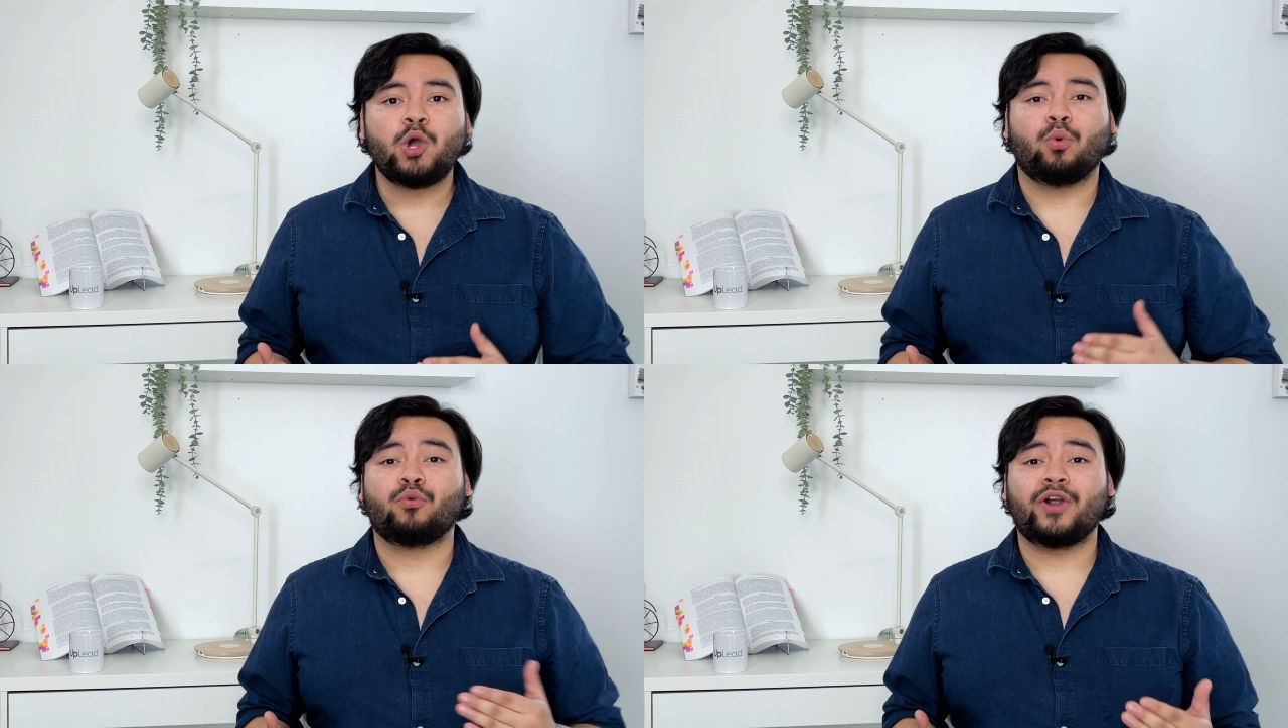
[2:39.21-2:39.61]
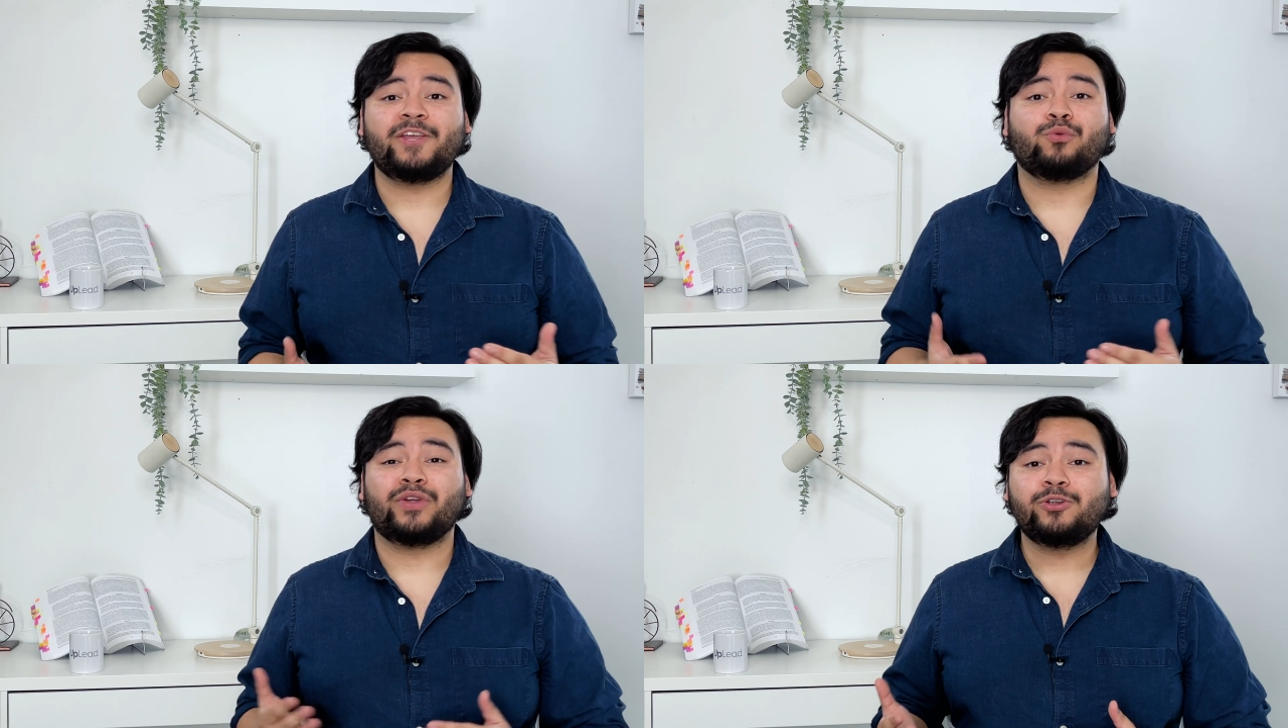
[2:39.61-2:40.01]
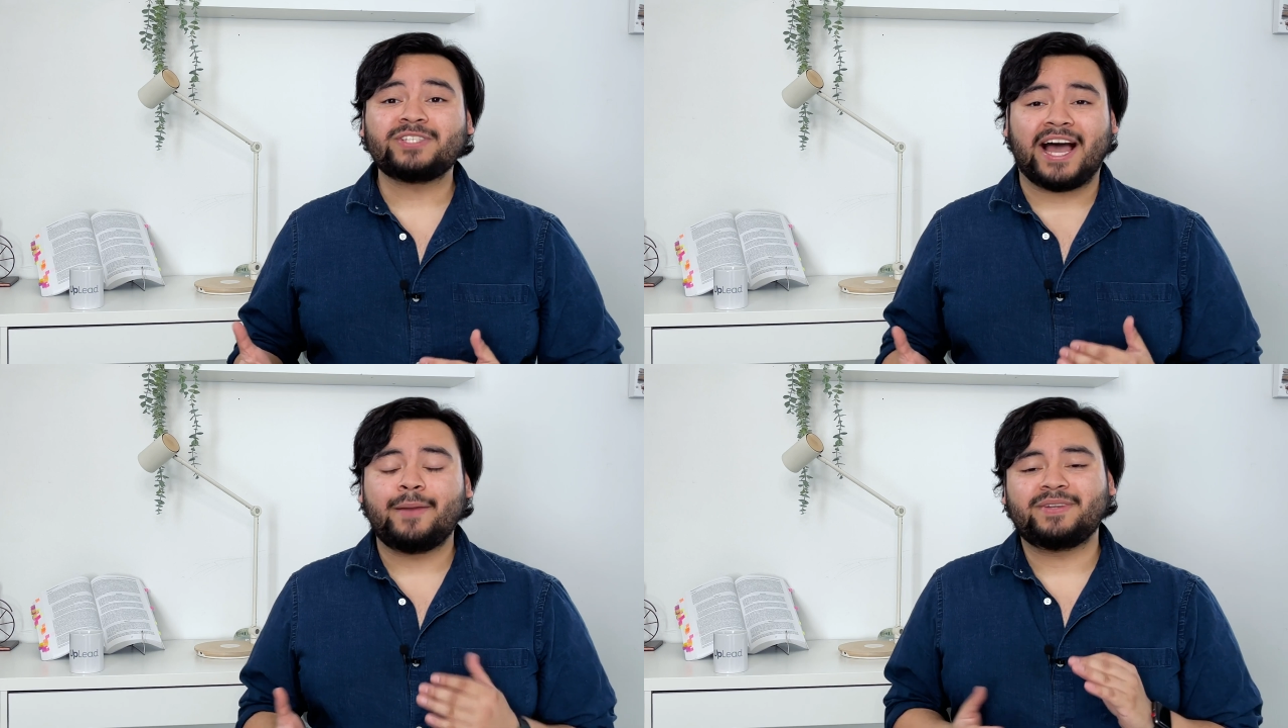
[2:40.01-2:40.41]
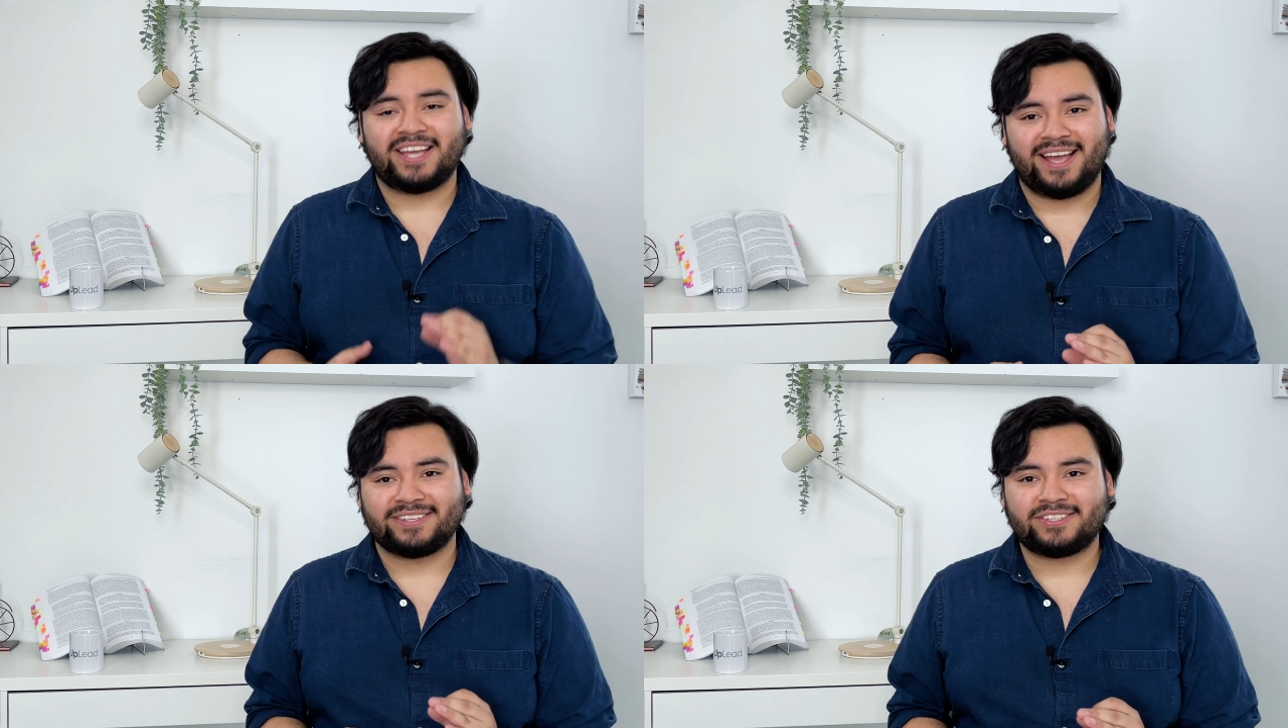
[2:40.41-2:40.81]
we're running real-time
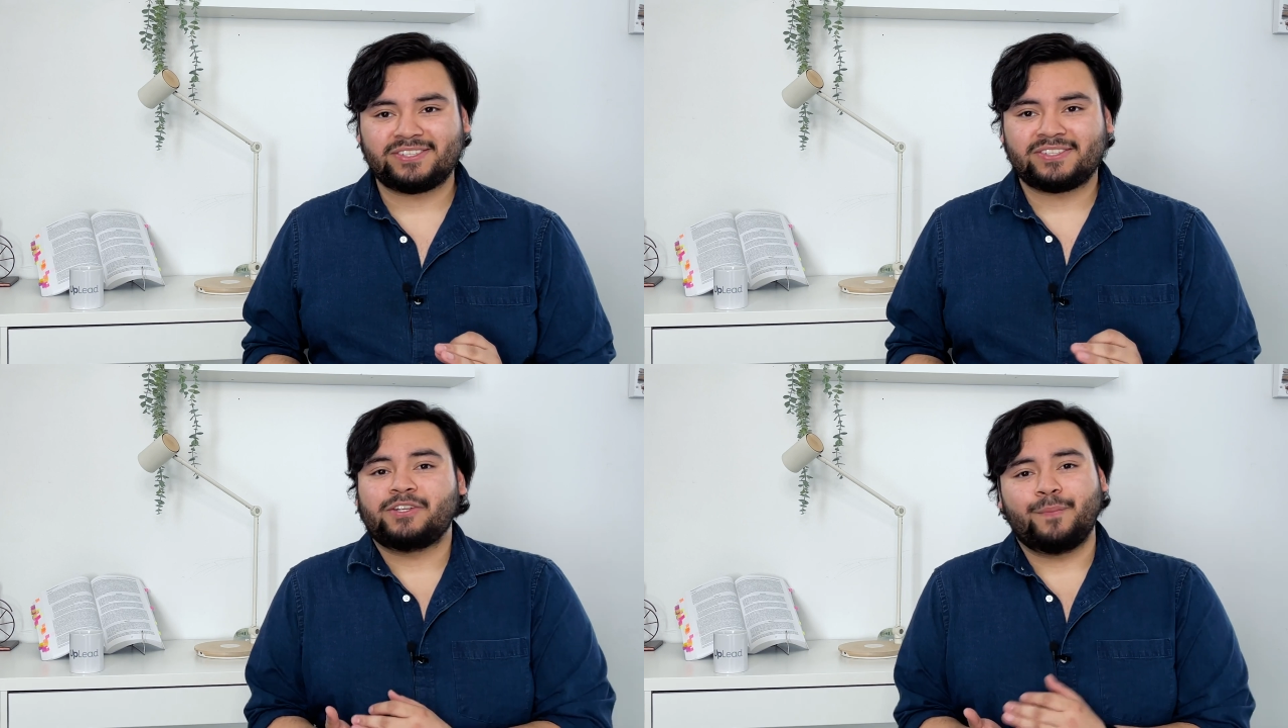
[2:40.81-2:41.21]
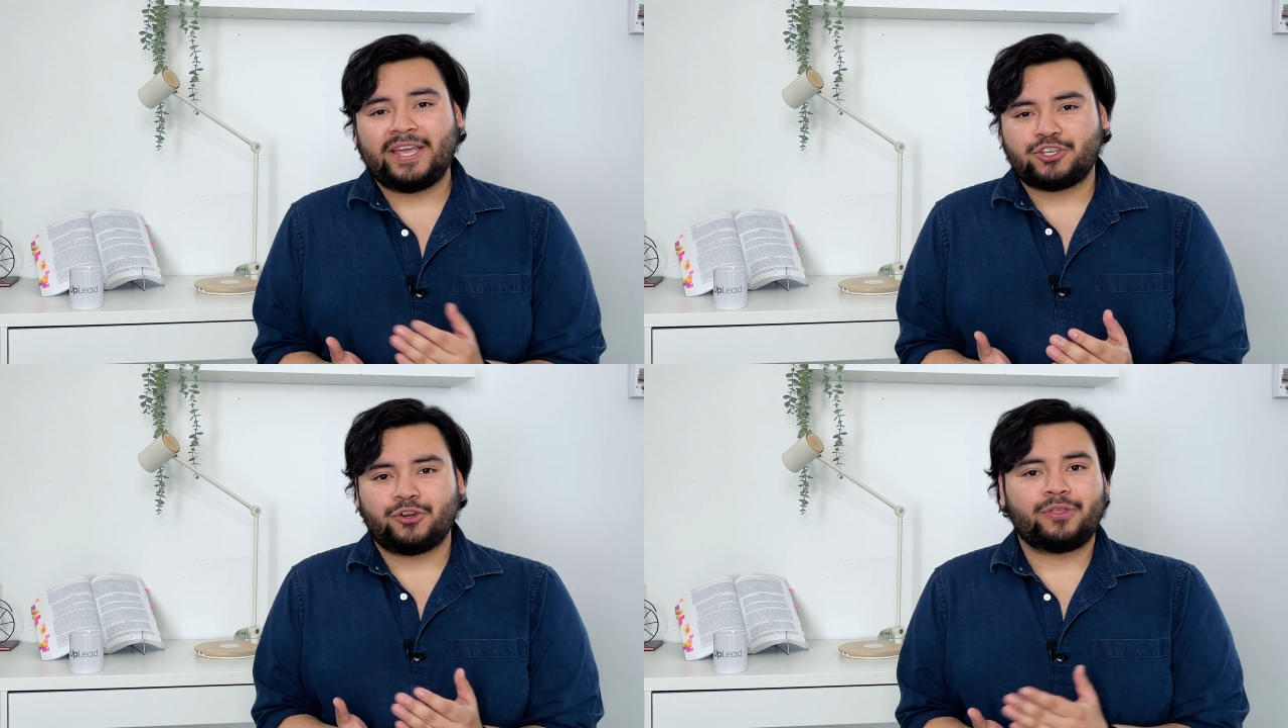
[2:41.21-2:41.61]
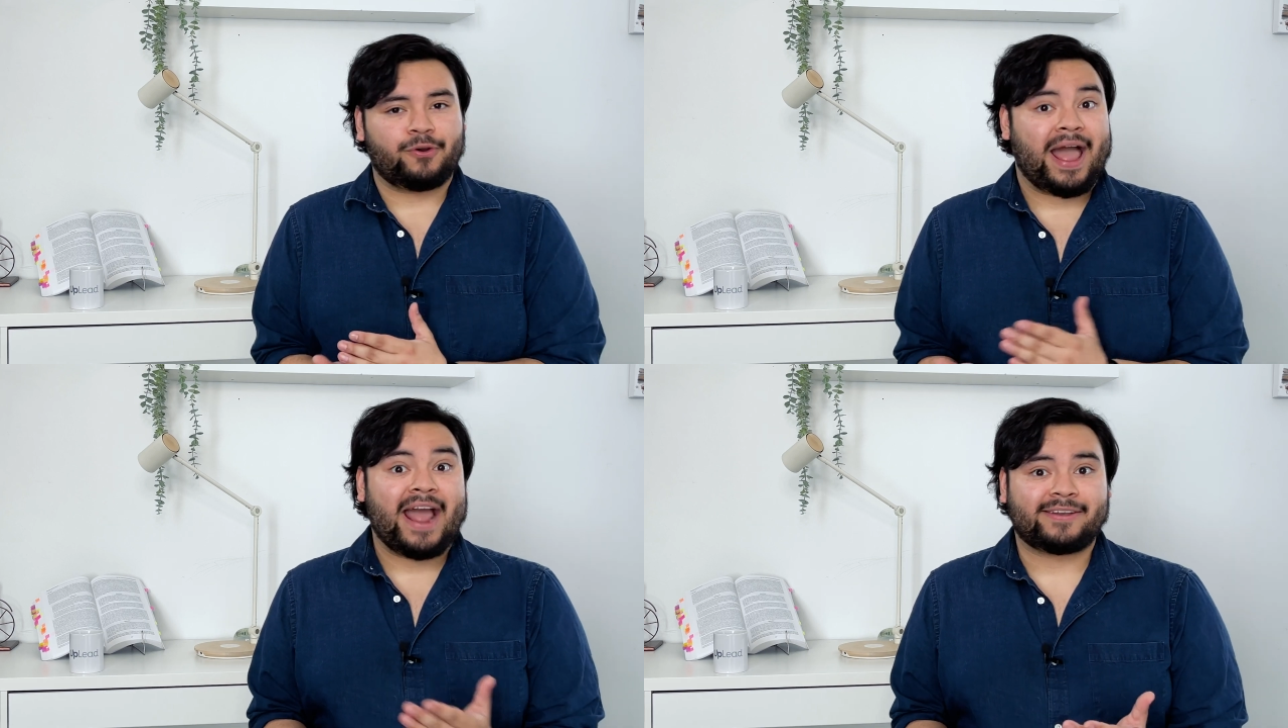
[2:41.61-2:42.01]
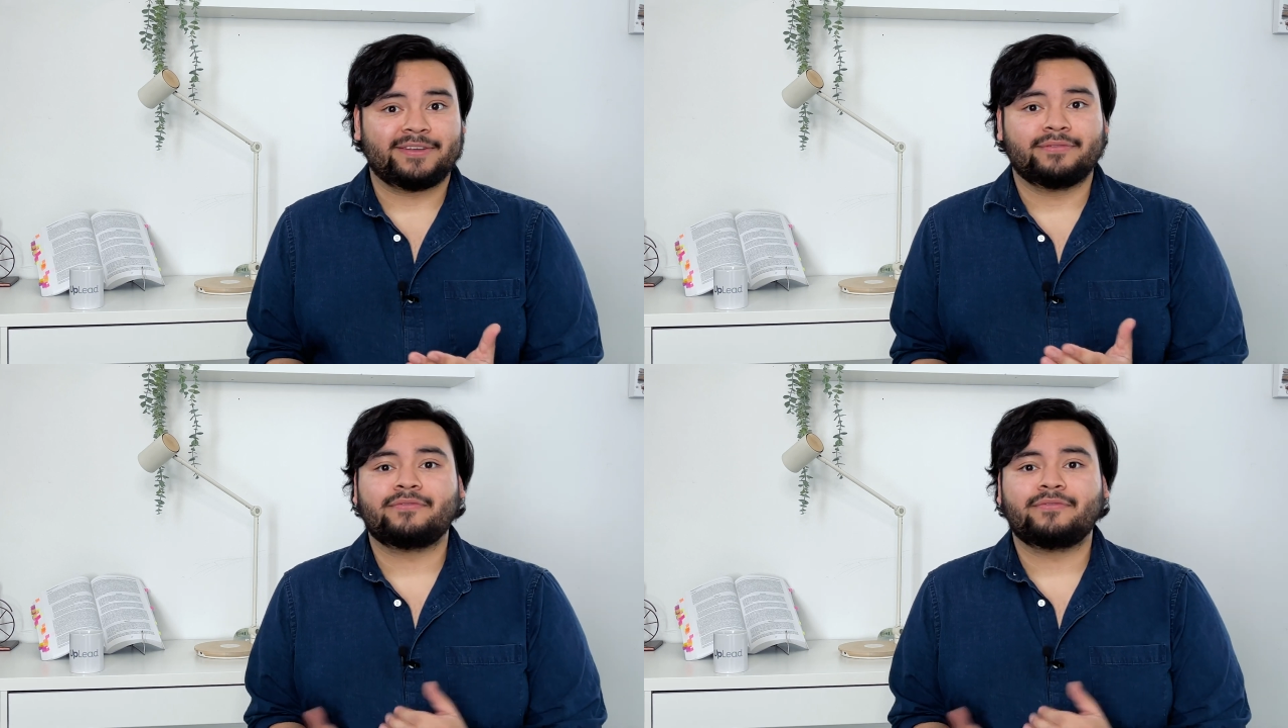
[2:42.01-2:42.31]
tests to make sure they're active.